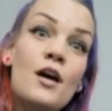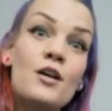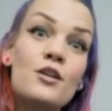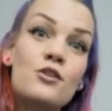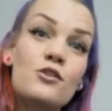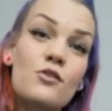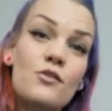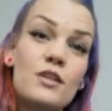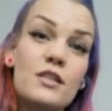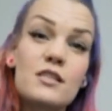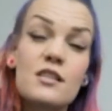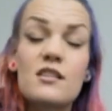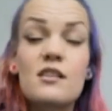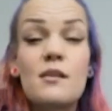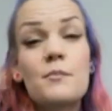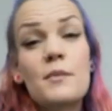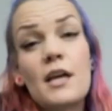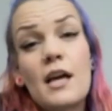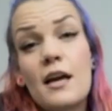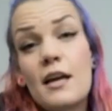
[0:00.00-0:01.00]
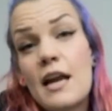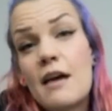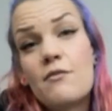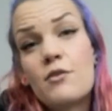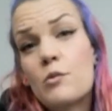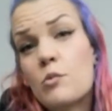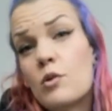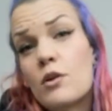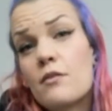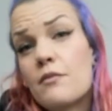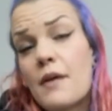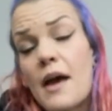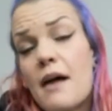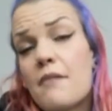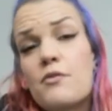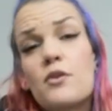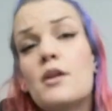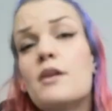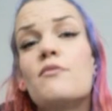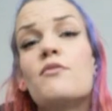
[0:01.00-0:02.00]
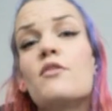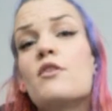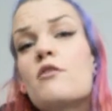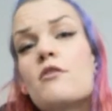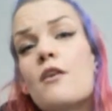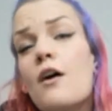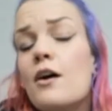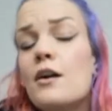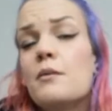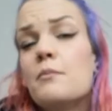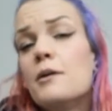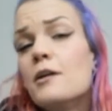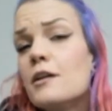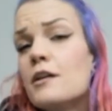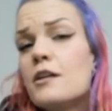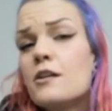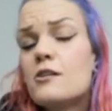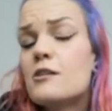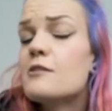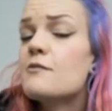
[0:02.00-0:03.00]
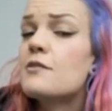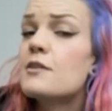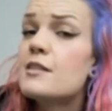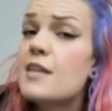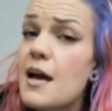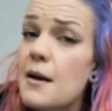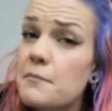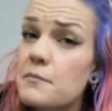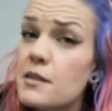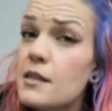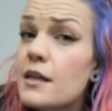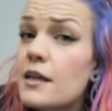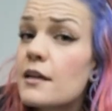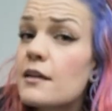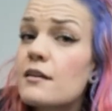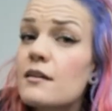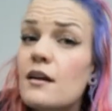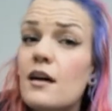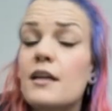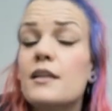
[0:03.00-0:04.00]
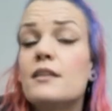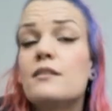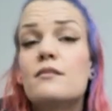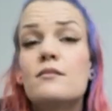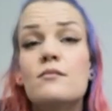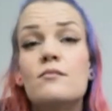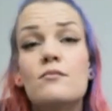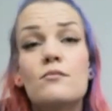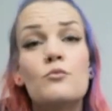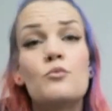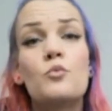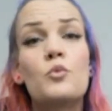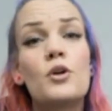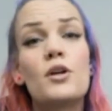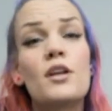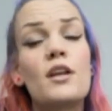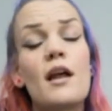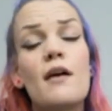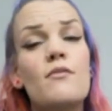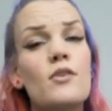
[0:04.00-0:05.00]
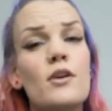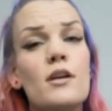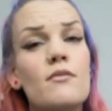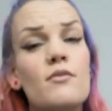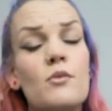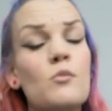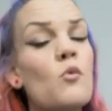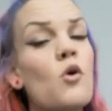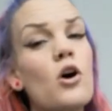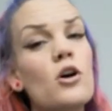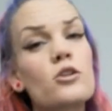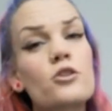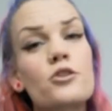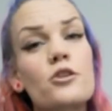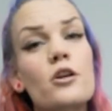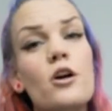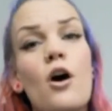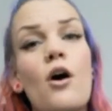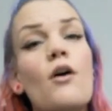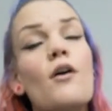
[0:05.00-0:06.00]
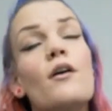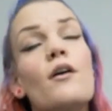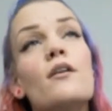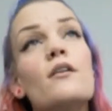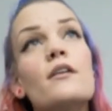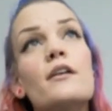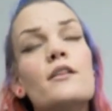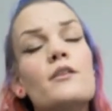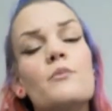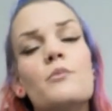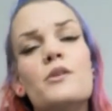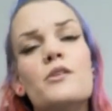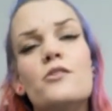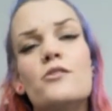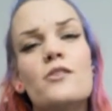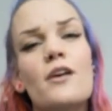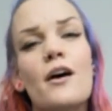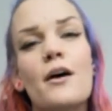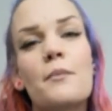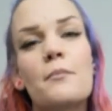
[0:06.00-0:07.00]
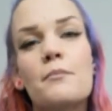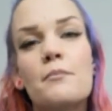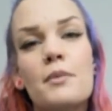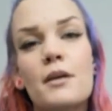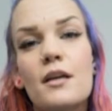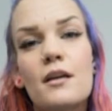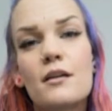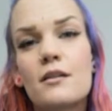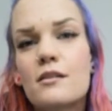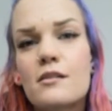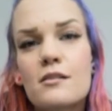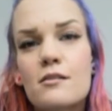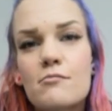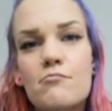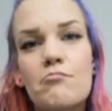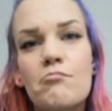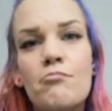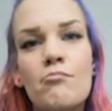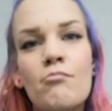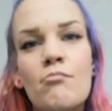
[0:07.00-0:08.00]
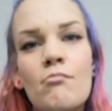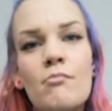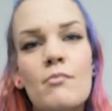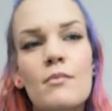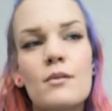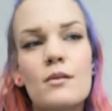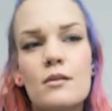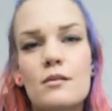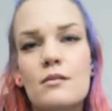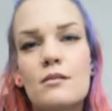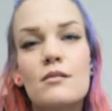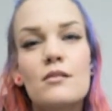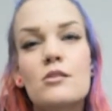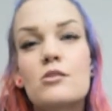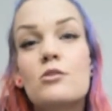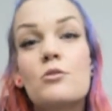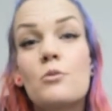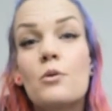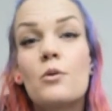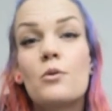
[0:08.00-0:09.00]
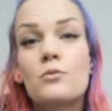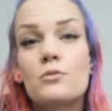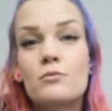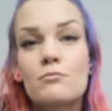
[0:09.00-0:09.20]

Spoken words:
So this is something I never would have ever even thought in a million years of attempting. I wouldn't ever even wash a car in the wintertime because it's too cold.